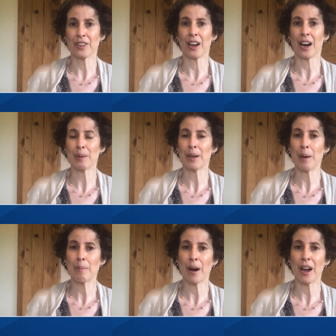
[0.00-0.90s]
in the Ottoman
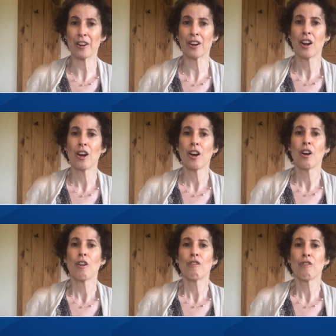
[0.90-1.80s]
Empire,
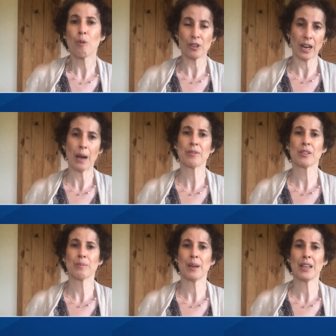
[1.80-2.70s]
four times
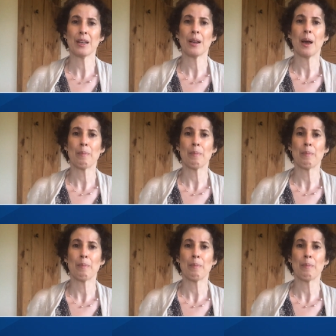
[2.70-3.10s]
as many